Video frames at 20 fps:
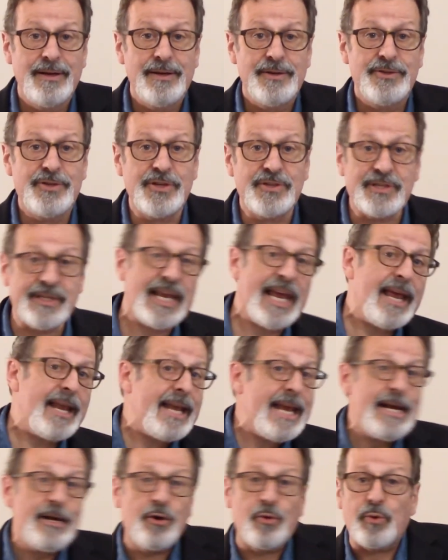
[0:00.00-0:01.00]
just
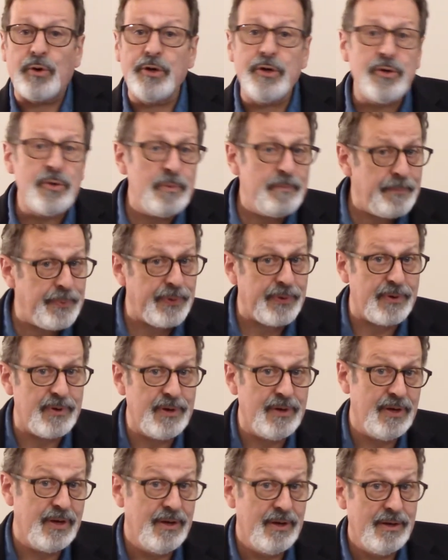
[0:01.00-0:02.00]
any group
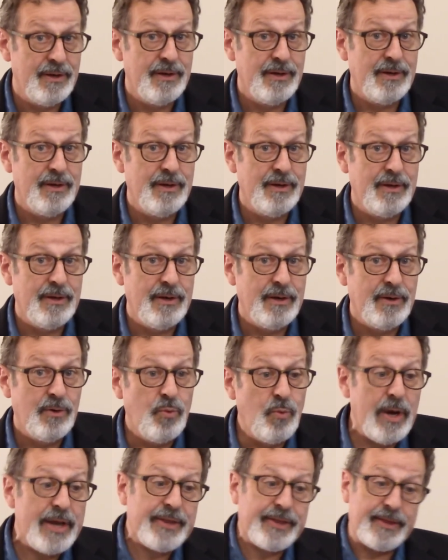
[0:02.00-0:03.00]

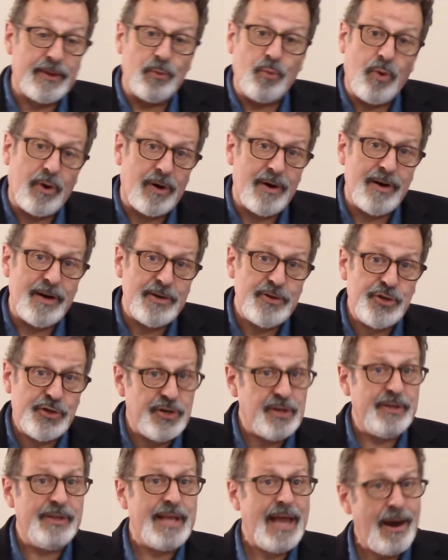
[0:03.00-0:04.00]
with the word
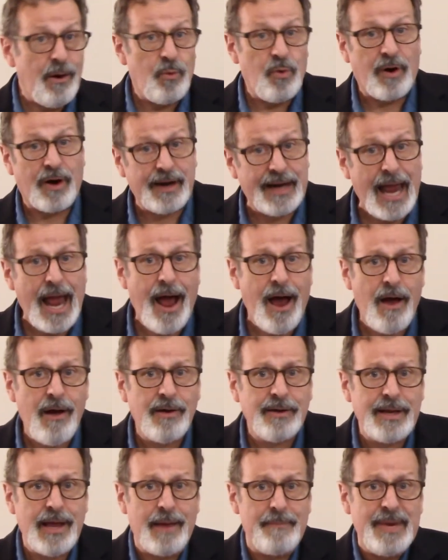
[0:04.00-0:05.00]
shouldn't that work
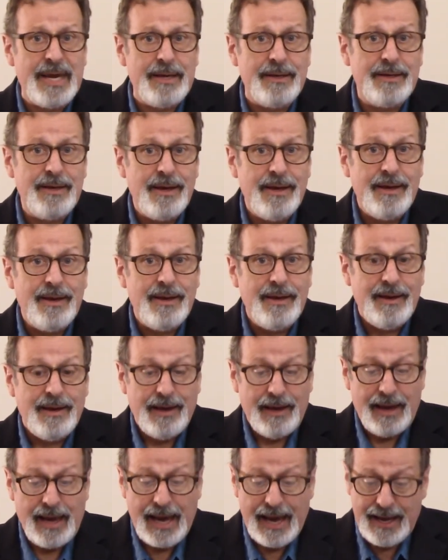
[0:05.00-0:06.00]
out i mean
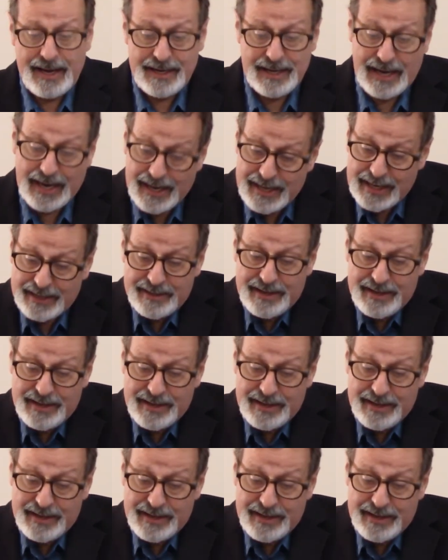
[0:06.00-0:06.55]
and and it